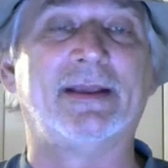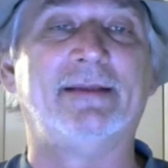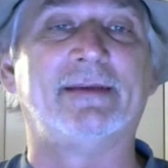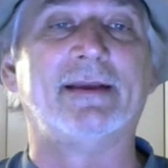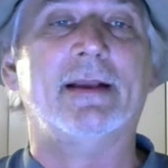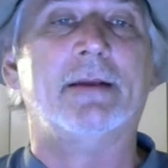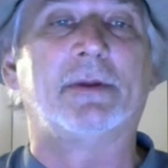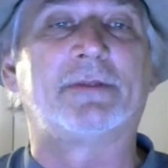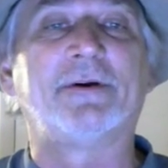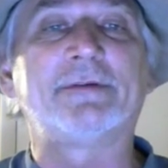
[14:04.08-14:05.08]
easy.
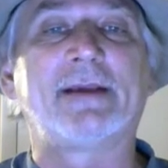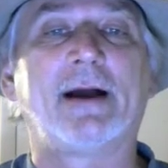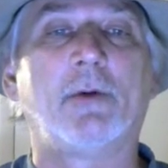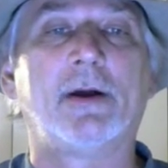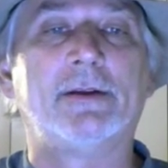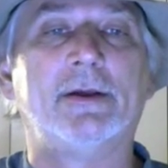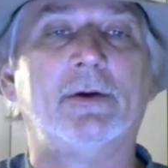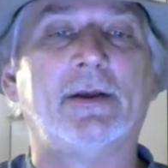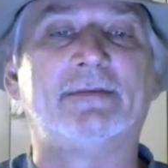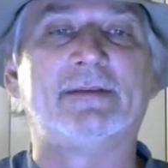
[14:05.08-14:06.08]
But the first thing I want to
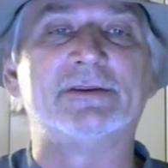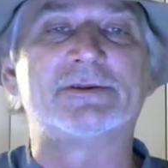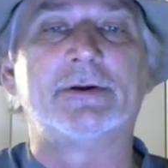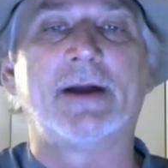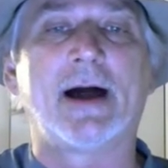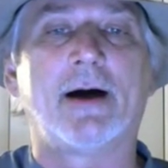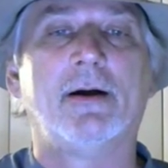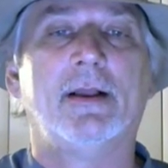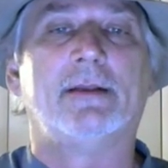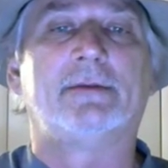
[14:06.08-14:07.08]
do is teach you
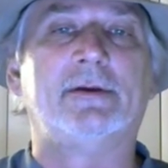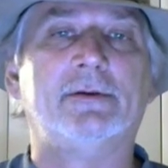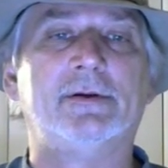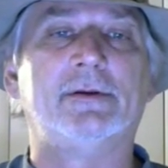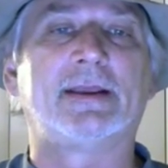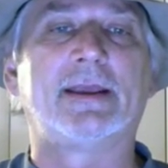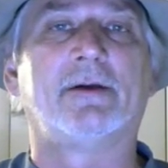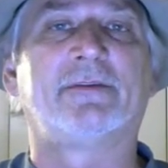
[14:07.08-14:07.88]
how to do the kill